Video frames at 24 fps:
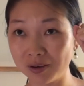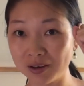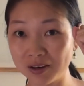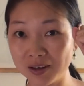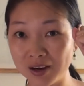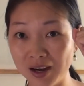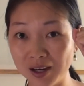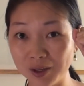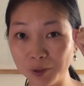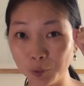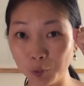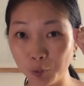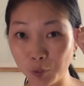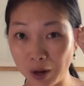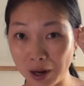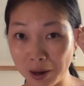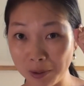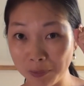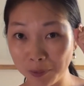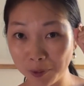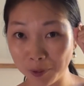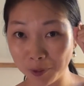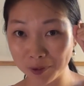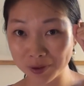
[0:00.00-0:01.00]
Cut
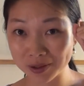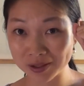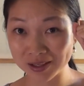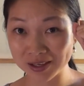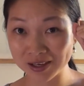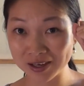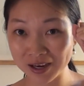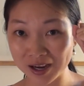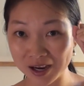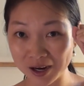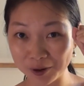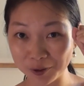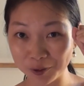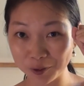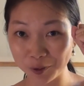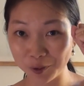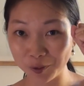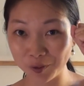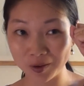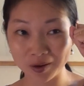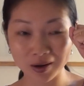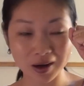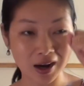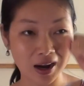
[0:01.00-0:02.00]
one more thing on
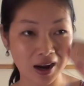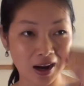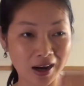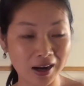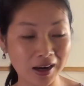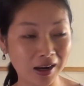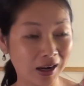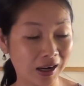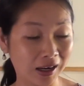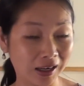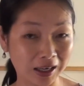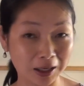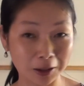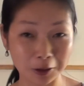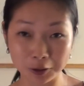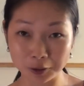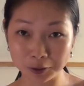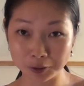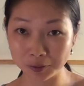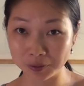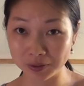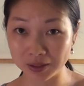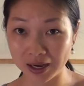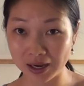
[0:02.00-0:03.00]
your eye. I cannot
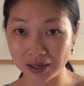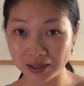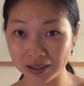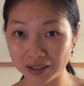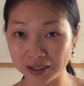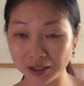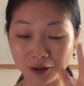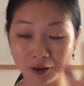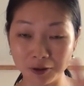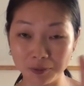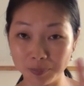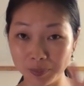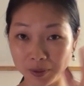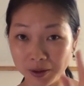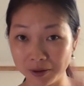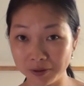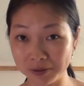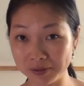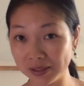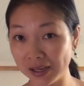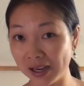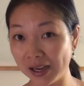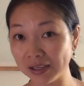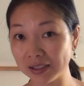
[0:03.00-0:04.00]
do that. I cannot
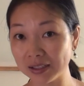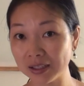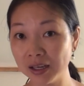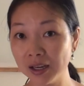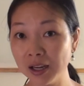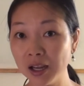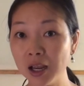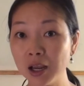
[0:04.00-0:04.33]
bear that.